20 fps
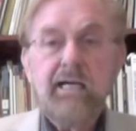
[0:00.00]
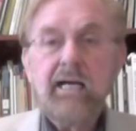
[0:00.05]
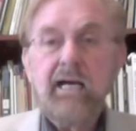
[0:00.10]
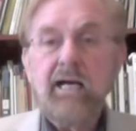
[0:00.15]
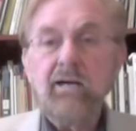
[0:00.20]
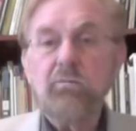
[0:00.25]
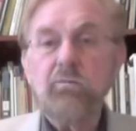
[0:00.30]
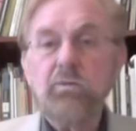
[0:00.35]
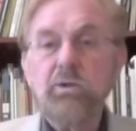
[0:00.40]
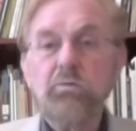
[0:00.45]

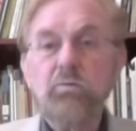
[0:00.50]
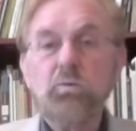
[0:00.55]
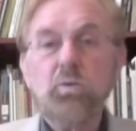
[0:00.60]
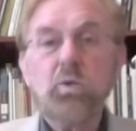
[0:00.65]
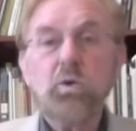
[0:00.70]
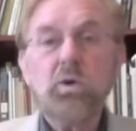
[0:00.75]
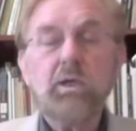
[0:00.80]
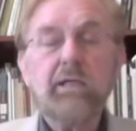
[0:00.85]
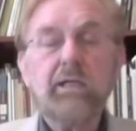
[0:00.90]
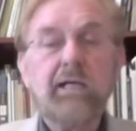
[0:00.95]
And when
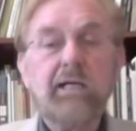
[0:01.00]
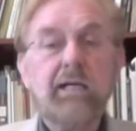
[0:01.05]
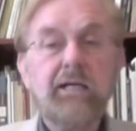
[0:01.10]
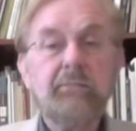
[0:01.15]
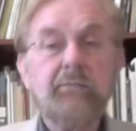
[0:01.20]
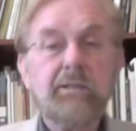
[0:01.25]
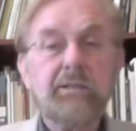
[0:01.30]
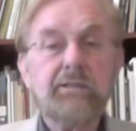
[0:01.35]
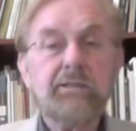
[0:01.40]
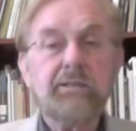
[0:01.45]
war came,
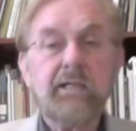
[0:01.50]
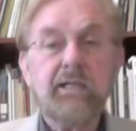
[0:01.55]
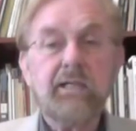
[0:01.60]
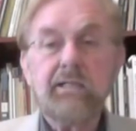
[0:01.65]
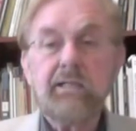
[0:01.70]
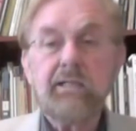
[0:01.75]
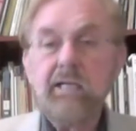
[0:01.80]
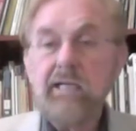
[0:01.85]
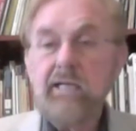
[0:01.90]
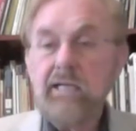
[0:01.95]
he said
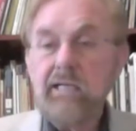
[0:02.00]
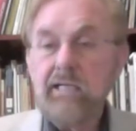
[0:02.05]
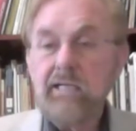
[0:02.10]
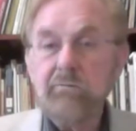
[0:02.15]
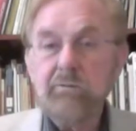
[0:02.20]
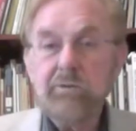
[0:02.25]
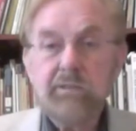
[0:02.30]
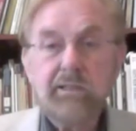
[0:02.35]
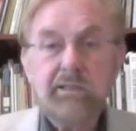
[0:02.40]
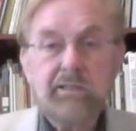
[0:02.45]
he
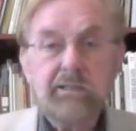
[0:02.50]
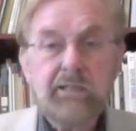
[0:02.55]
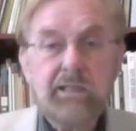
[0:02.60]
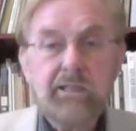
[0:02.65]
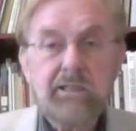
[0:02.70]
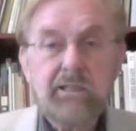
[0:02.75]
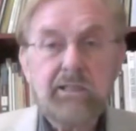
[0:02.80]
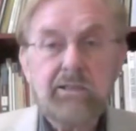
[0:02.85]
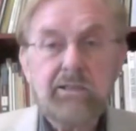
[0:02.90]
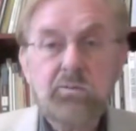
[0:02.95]
was
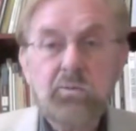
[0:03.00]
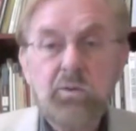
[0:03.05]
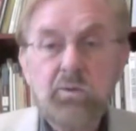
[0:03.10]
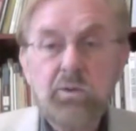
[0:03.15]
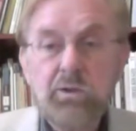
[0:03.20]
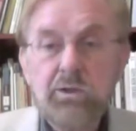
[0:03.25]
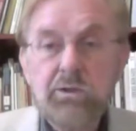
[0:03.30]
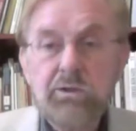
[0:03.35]
conducting the war